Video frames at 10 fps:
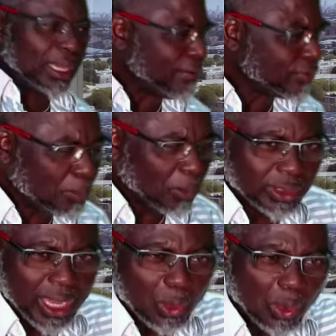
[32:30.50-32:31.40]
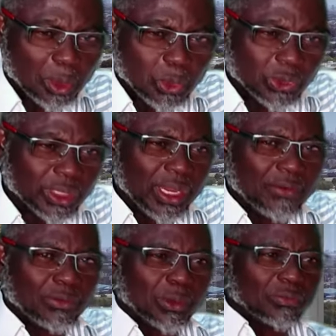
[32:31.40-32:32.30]
everybody according to the
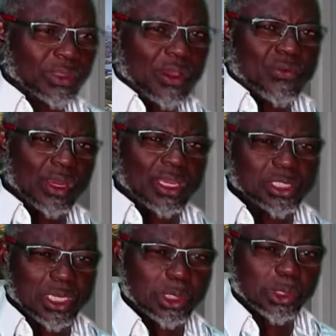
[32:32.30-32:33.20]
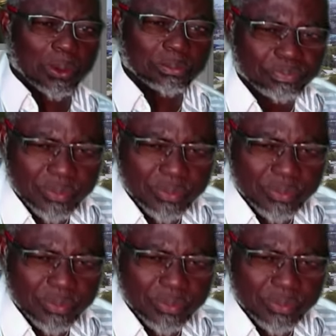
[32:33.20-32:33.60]
level of their financial storm.